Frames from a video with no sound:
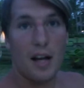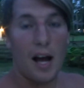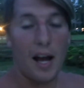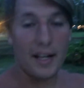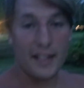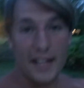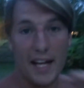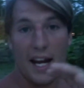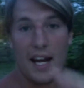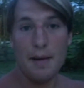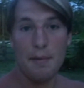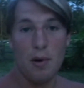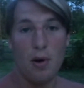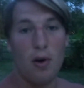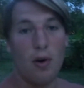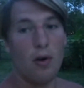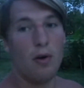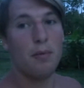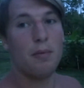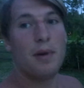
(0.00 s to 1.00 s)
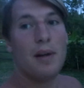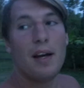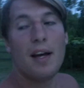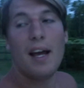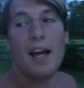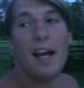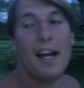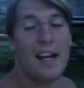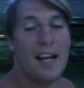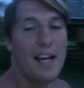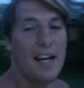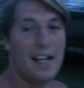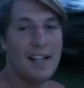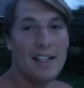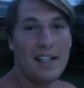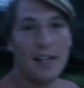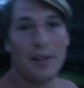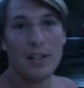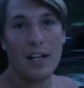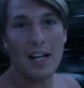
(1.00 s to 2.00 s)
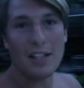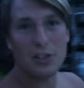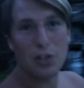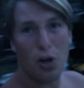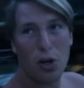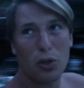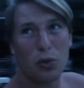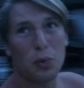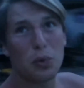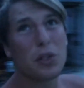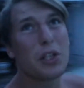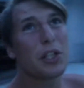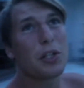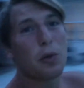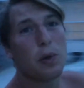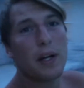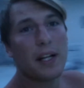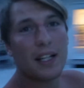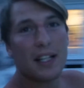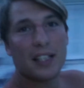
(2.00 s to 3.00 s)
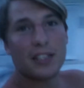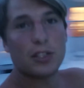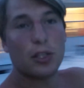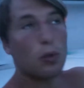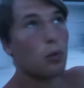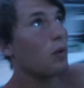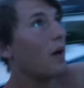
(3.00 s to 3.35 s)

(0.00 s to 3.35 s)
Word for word: I came home and it got dark really quick because the